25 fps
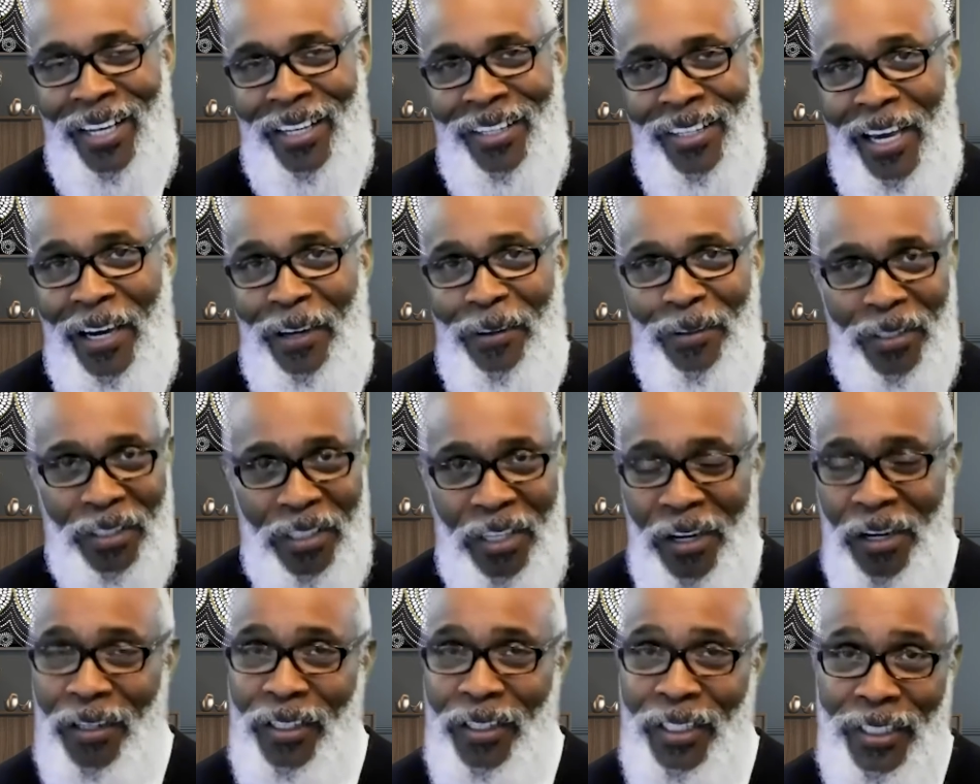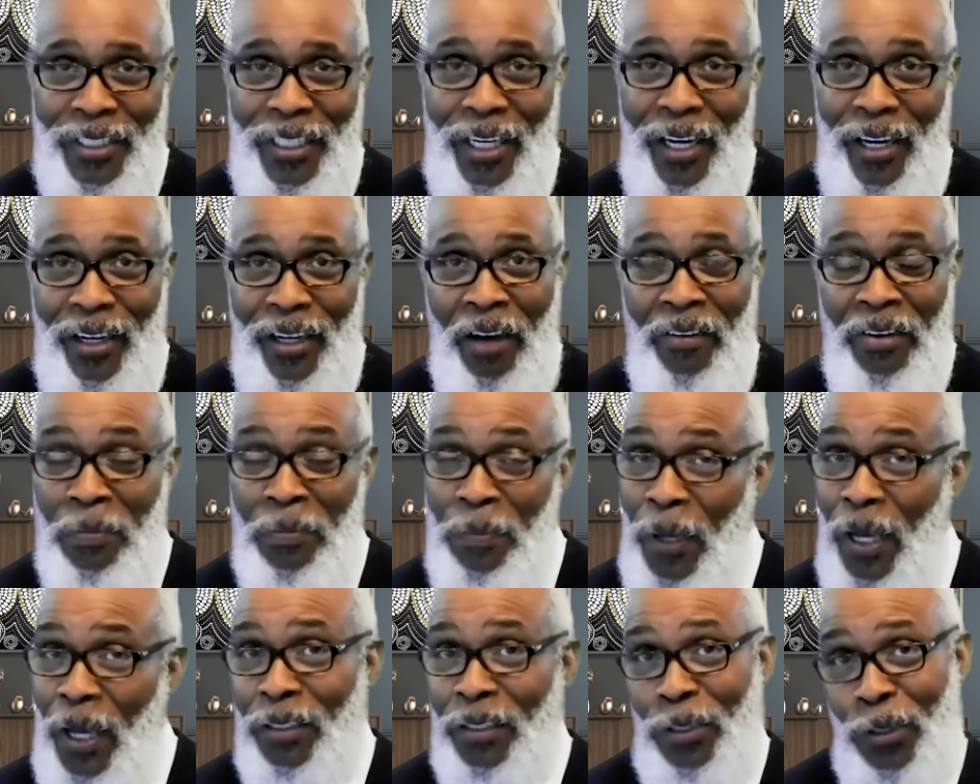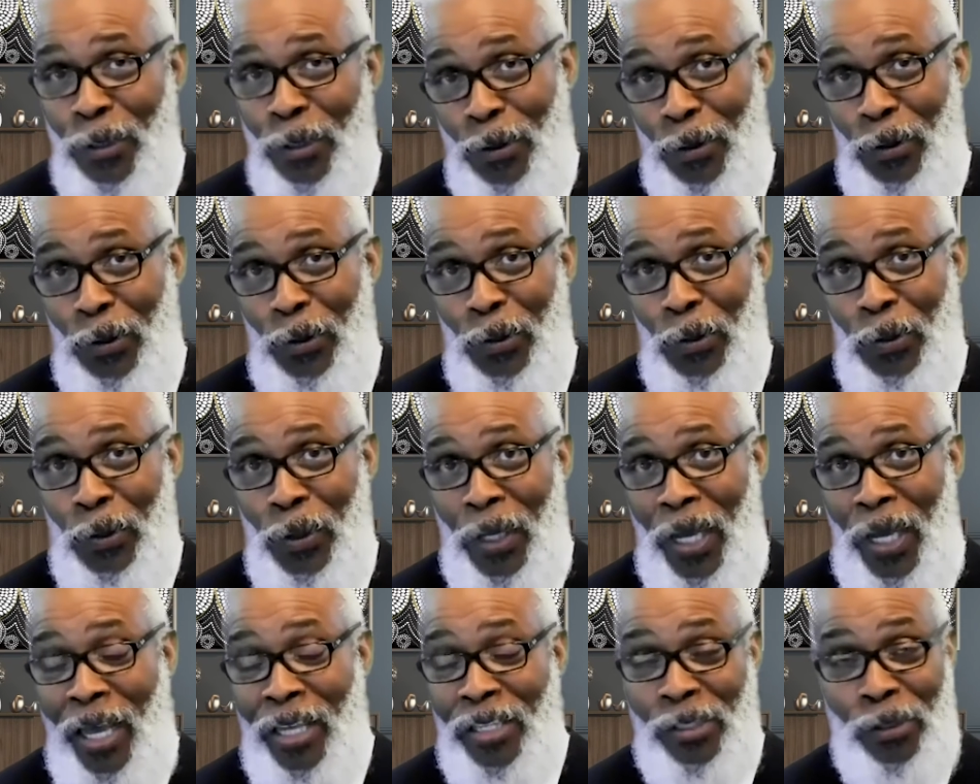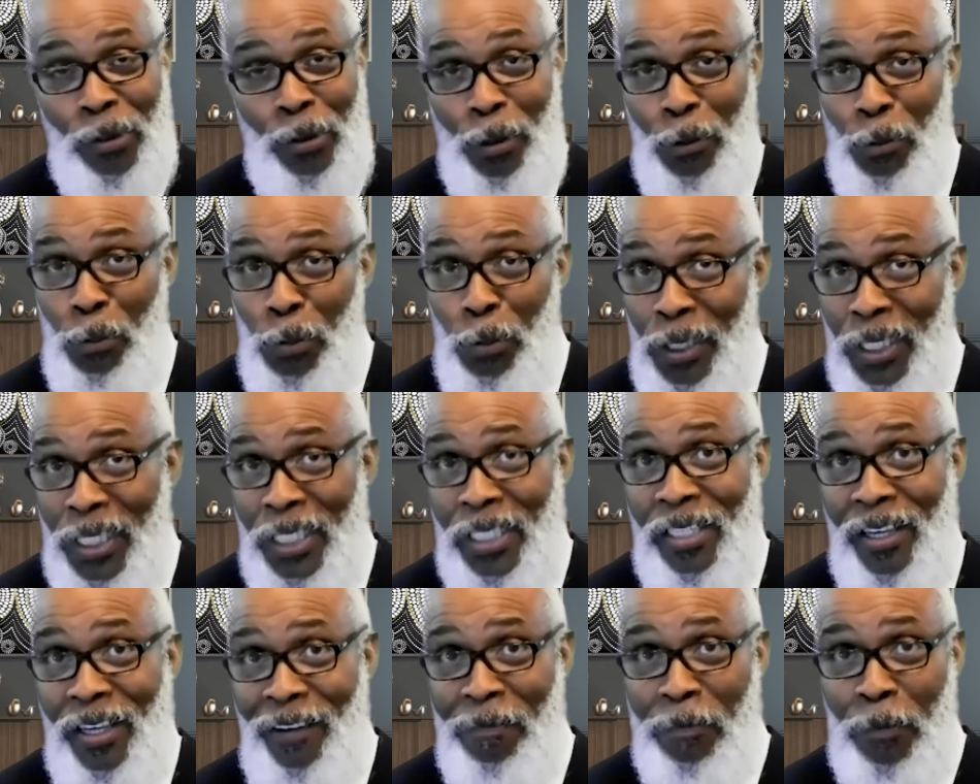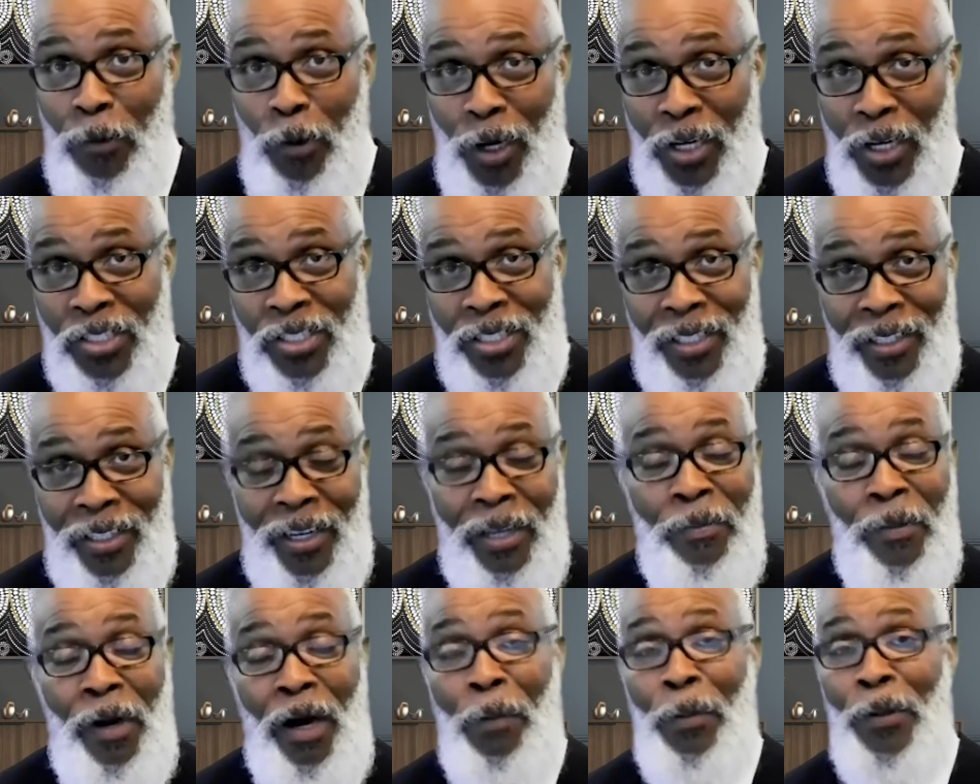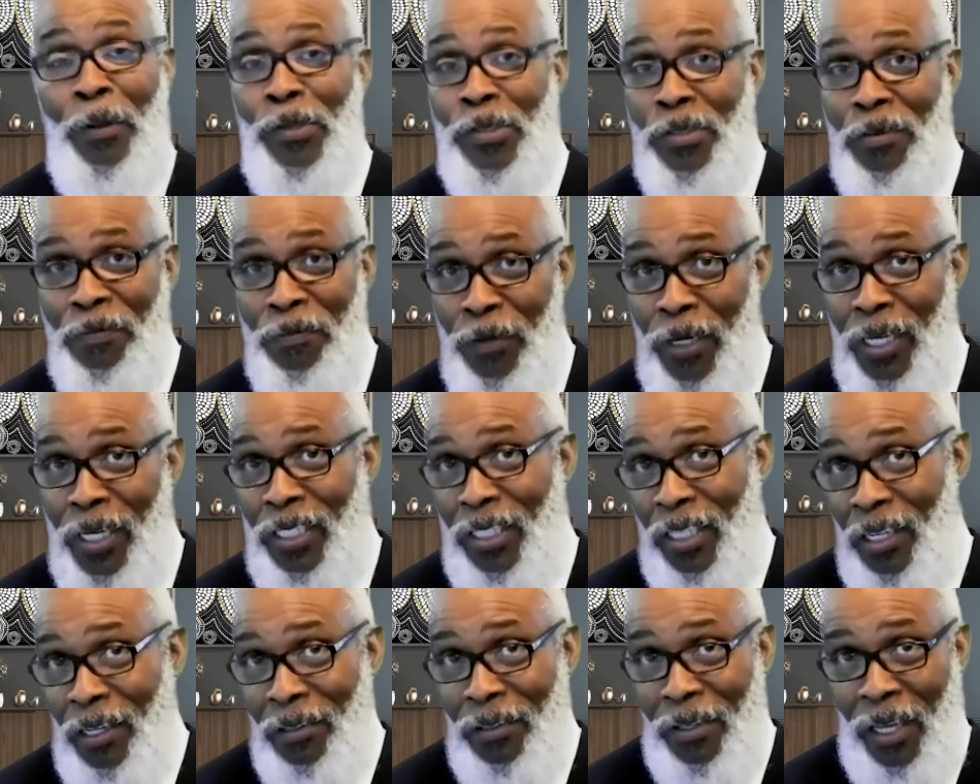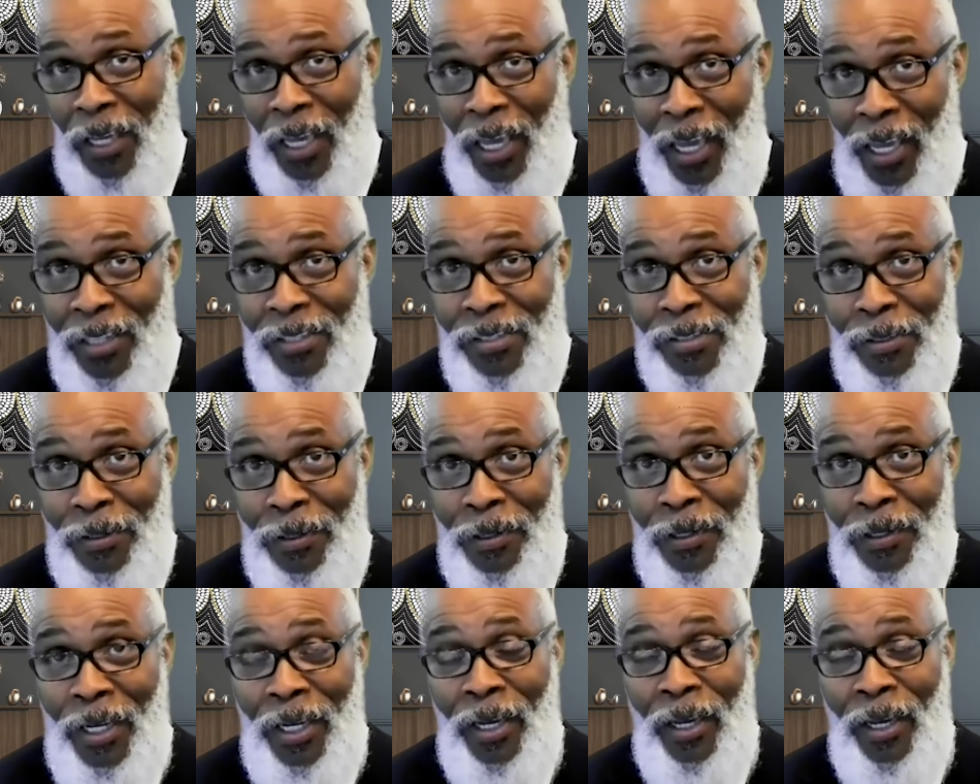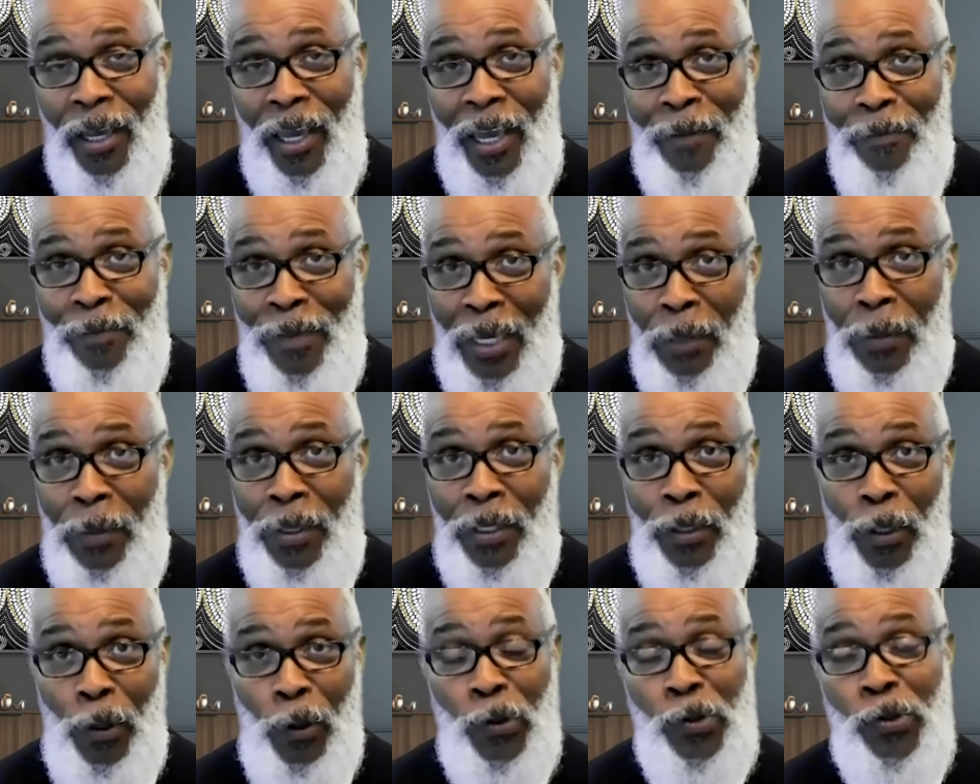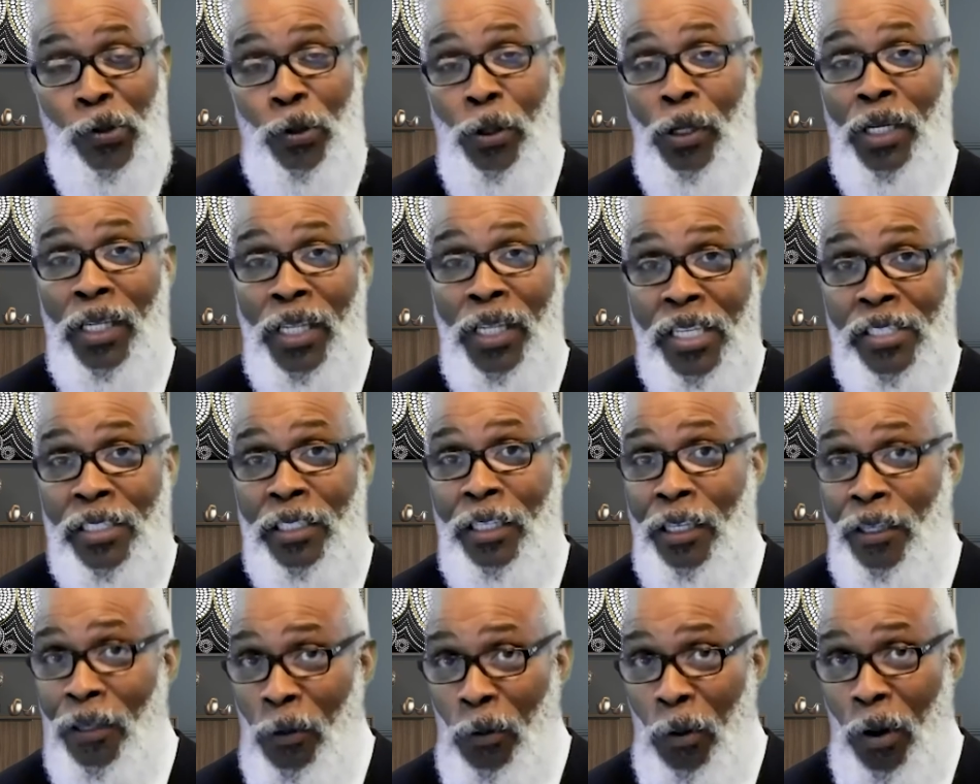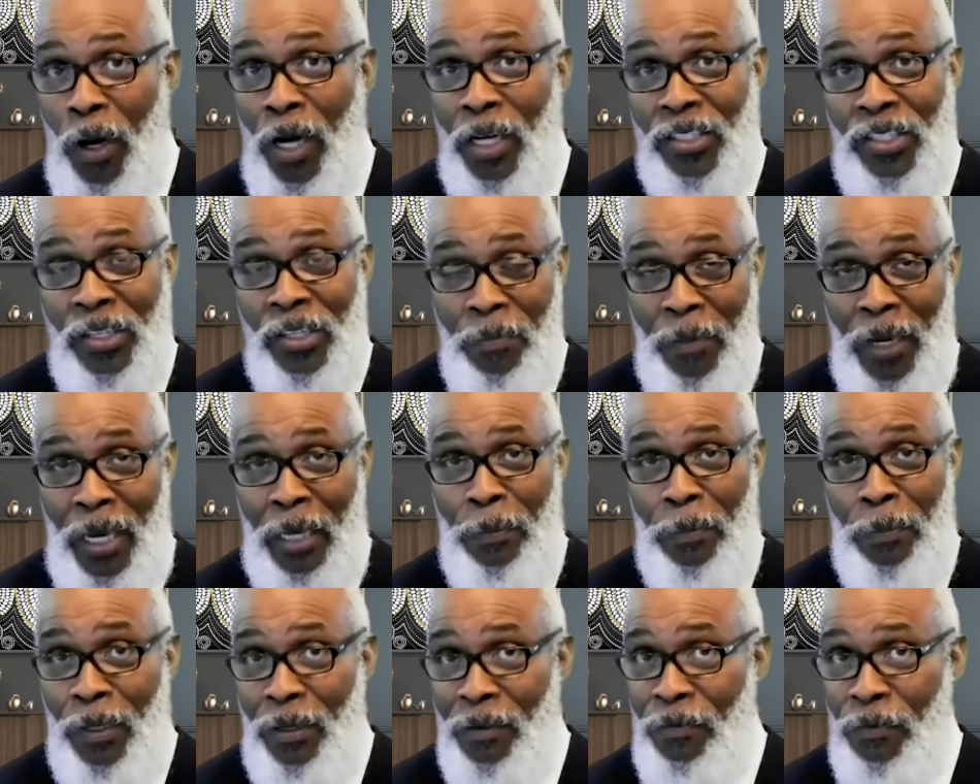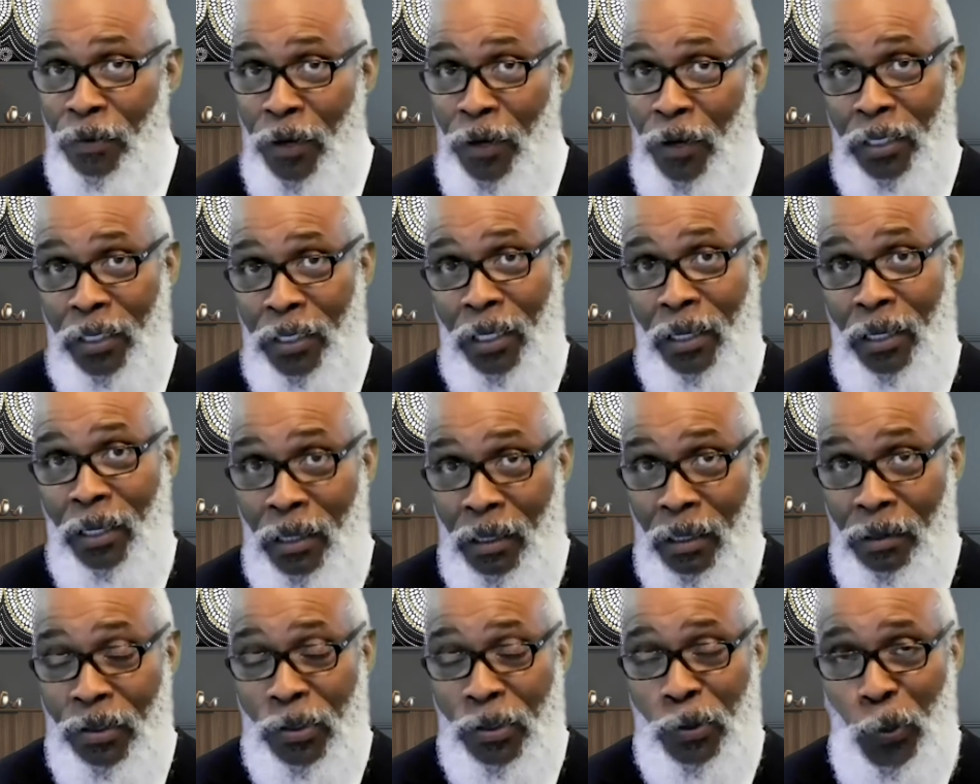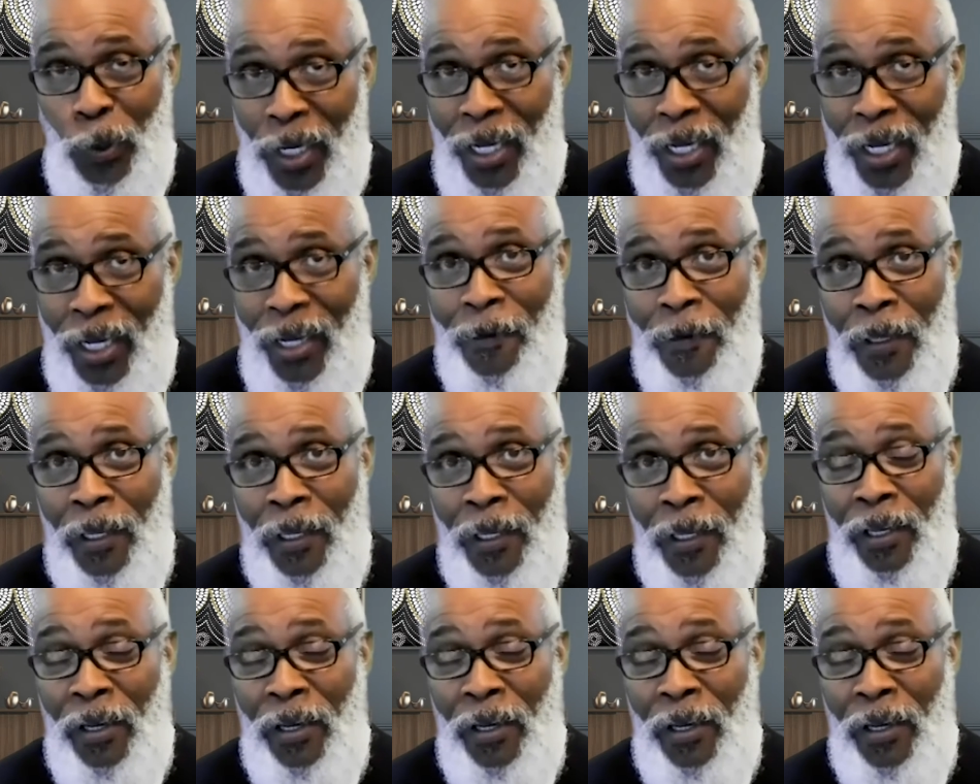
Now, Carolyn, I'm about to ask you a really tough question, and I'm almost afraid to hear the answer, and maybe those who are listening or watching might be afraid to hear as well.